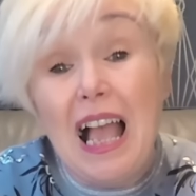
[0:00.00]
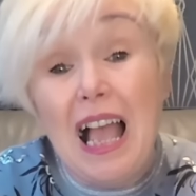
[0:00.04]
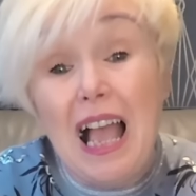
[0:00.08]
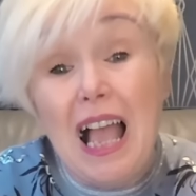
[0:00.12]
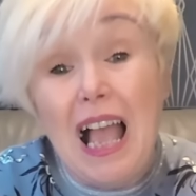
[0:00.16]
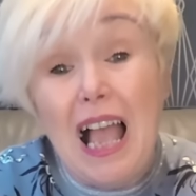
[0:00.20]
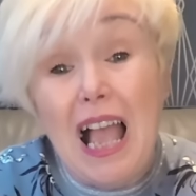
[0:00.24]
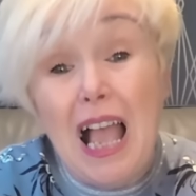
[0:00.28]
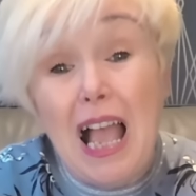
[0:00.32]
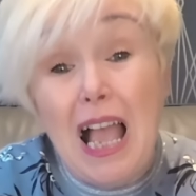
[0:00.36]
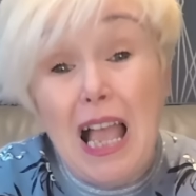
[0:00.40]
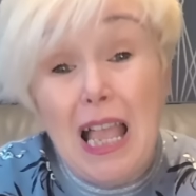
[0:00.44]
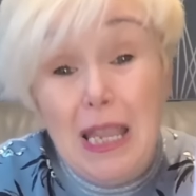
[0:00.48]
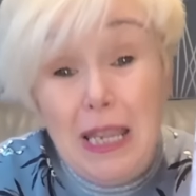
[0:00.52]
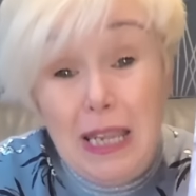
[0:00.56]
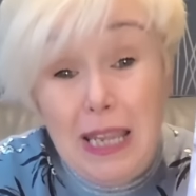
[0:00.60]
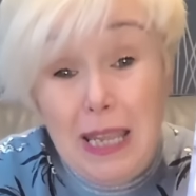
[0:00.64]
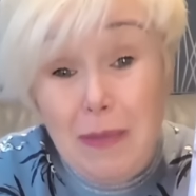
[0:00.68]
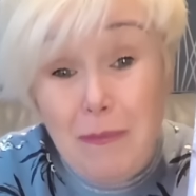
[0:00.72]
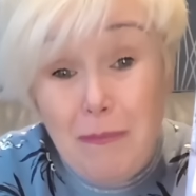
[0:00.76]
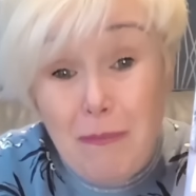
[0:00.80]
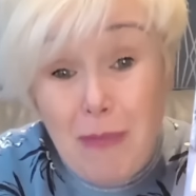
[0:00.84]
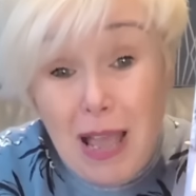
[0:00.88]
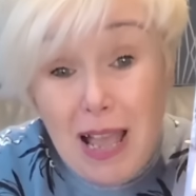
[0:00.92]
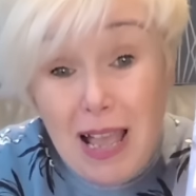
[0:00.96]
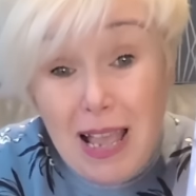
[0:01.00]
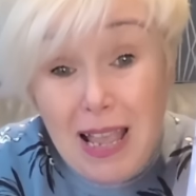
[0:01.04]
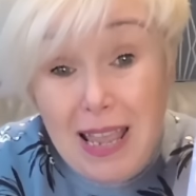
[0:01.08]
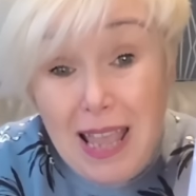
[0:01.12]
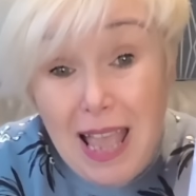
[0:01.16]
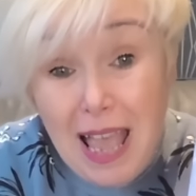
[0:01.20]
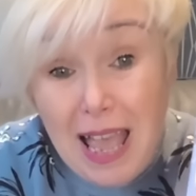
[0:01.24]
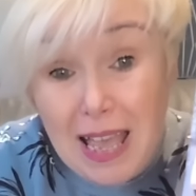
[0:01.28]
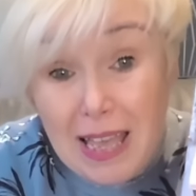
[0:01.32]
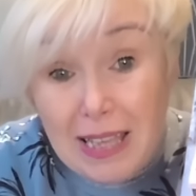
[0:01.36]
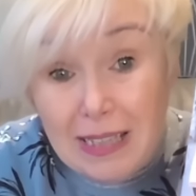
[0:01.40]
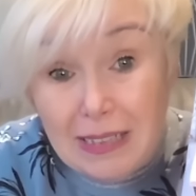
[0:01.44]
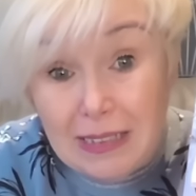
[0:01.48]
In my
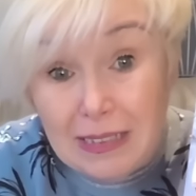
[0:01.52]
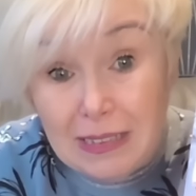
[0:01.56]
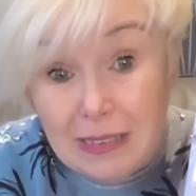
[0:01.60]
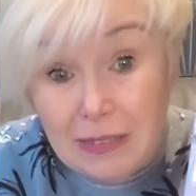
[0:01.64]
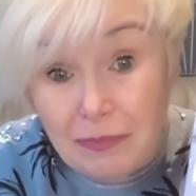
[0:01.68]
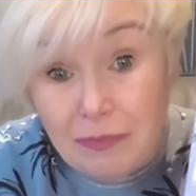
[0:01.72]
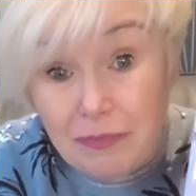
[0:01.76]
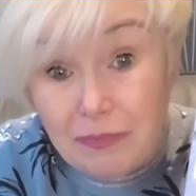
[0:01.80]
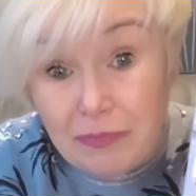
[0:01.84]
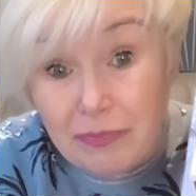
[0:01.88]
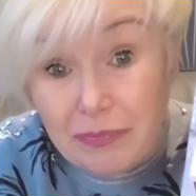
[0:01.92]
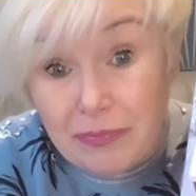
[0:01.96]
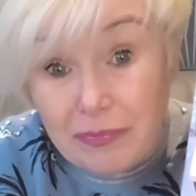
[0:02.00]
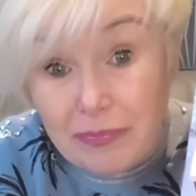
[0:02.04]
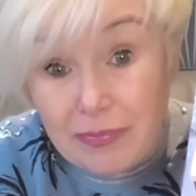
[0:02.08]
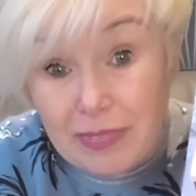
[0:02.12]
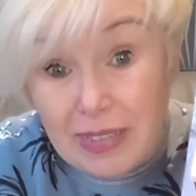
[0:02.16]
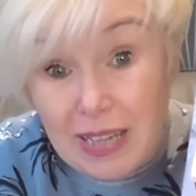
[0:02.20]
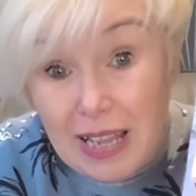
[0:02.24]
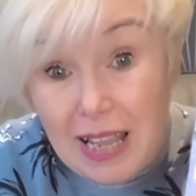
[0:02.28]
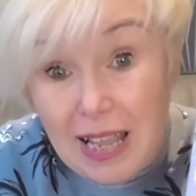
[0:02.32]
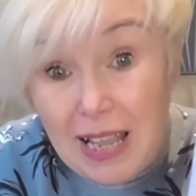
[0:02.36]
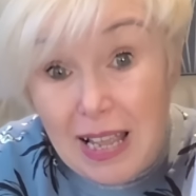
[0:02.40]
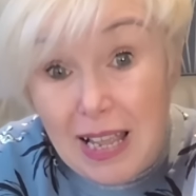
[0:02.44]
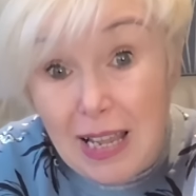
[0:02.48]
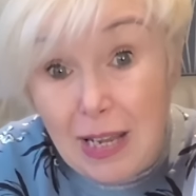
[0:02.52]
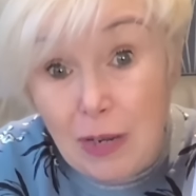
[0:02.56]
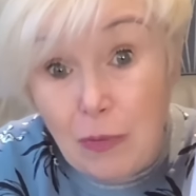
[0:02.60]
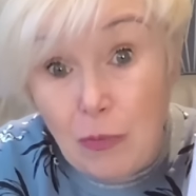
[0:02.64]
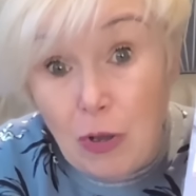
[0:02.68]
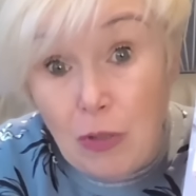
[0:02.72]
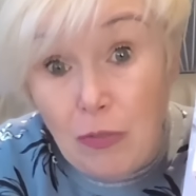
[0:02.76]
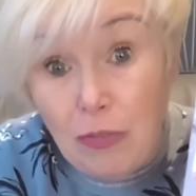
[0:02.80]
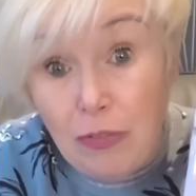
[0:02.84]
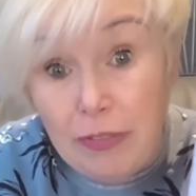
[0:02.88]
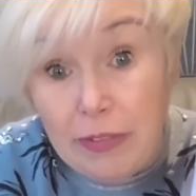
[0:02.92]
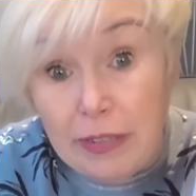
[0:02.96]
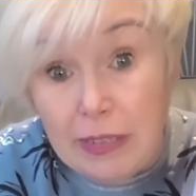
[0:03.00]
head, I
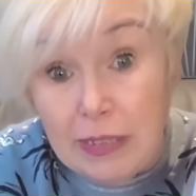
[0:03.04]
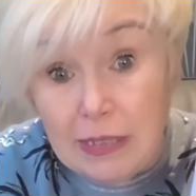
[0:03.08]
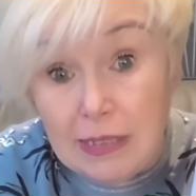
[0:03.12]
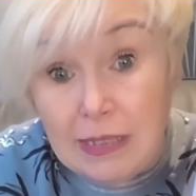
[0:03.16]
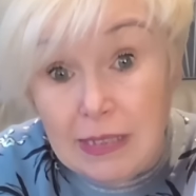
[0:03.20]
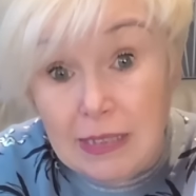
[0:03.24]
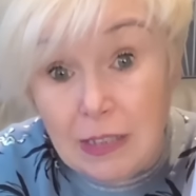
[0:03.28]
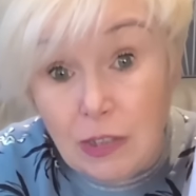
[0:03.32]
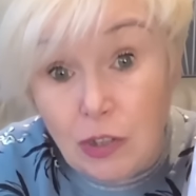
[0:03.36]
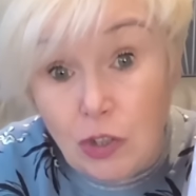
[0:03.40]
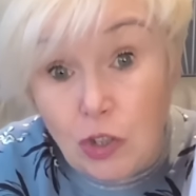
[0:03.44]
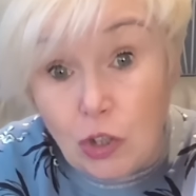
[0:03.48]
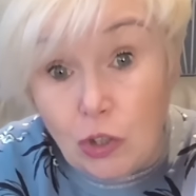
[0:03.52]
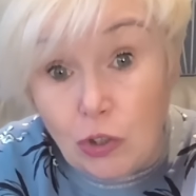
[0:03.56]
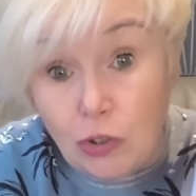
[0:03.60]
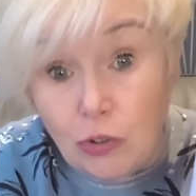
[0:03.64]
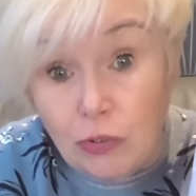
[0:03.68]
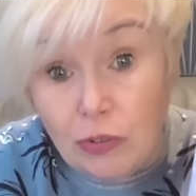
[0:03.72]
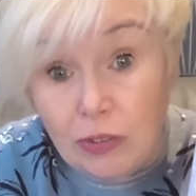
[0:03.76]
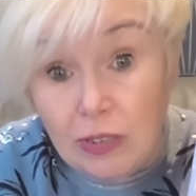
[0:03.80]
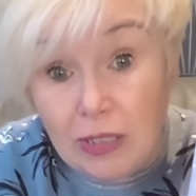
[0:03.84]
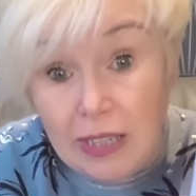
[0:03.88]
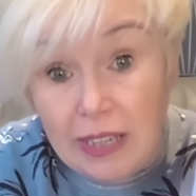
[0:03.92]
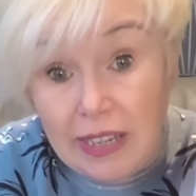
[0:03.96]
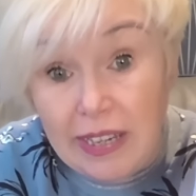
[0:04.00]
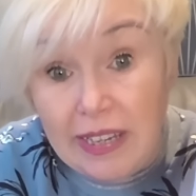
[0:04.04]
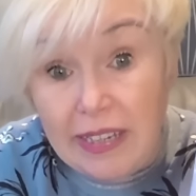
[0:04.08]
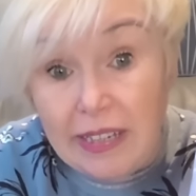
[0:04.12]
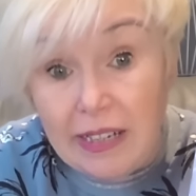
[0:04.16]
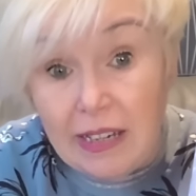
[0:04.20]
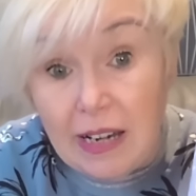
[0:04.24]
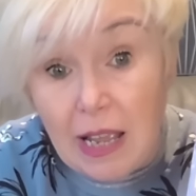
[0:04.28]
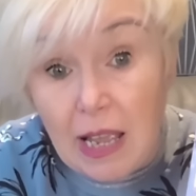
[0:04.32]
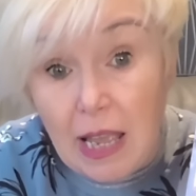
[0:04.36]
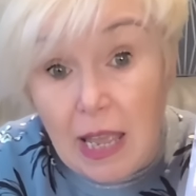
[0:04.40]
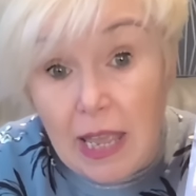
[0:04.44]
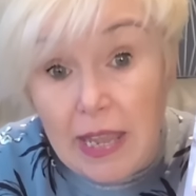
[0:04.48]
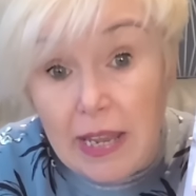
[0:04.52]
want this done in
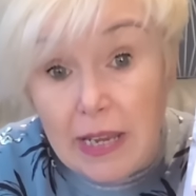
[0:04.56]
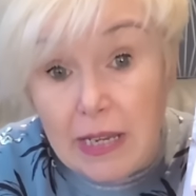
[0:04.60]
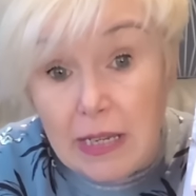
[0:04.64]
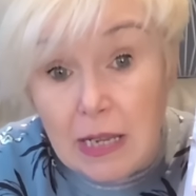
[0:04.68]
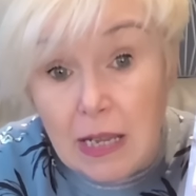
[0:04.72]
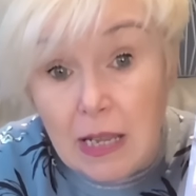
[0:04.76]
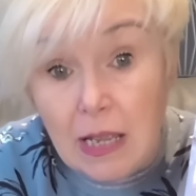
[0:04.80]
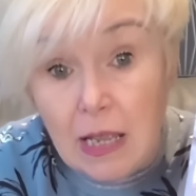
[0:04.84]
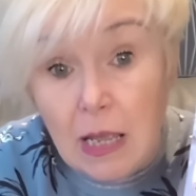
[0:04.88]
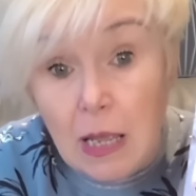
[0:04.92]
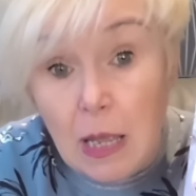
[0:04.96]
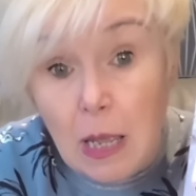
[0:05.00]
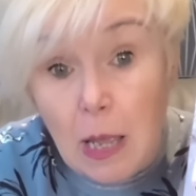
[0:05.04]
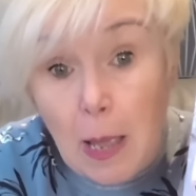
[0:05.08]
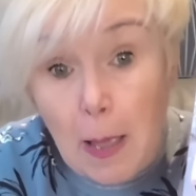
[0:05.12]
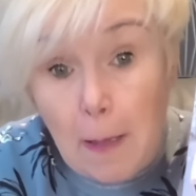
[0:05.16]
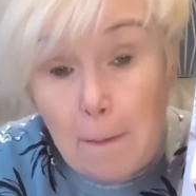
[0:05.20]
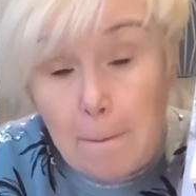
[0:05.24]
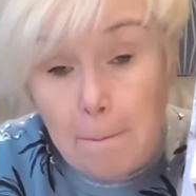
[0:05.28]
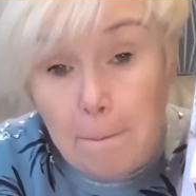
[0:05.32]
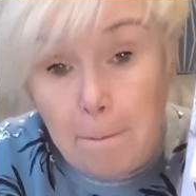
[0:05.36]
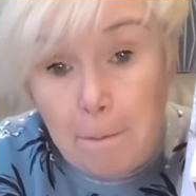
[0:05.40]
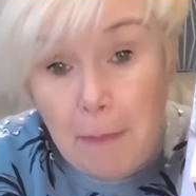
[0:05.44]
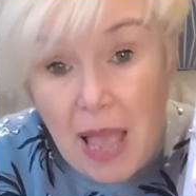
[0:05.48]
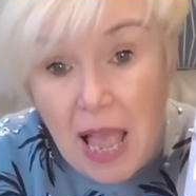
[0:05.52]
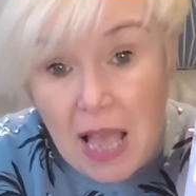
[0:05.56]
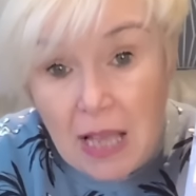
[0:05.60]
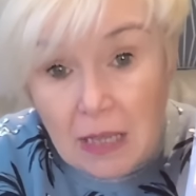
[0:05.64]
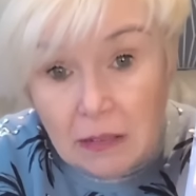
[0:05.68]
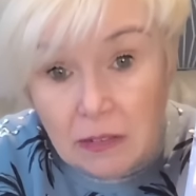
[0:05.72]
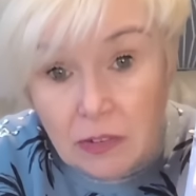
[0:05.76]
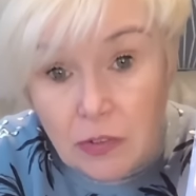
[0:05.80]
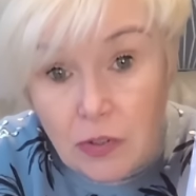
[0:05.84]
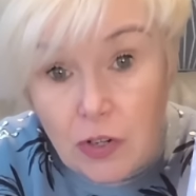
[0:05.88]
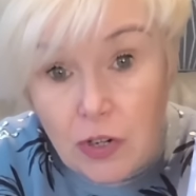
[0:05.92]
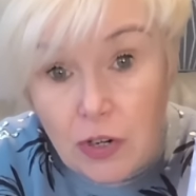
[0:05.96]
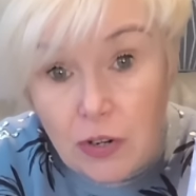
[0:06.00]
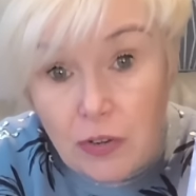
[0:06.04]
a
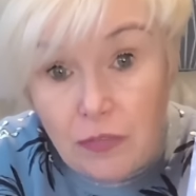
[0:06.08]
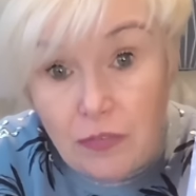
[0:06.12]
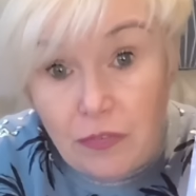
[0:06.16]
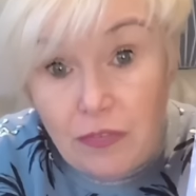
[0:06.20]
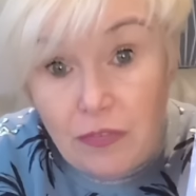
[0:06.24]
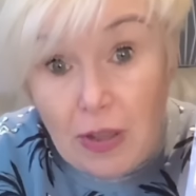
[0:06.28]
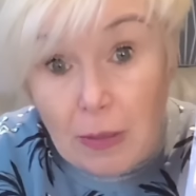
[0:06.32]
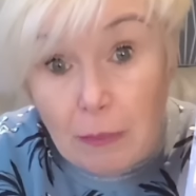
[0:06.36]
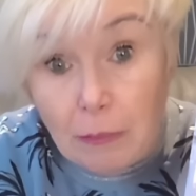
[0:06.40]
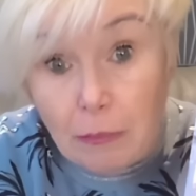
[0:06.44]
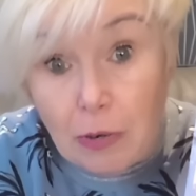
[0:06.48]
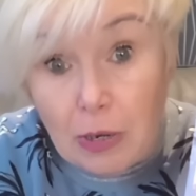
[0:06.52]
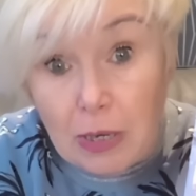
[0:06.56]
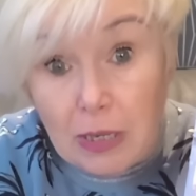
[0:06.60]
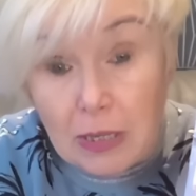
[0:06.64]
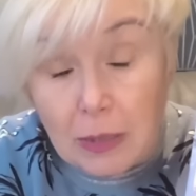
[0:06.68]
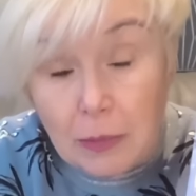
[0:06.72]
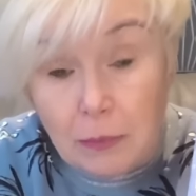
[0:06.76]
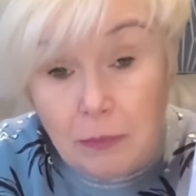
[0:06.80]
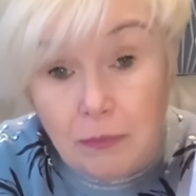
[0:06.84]
patterned fabric.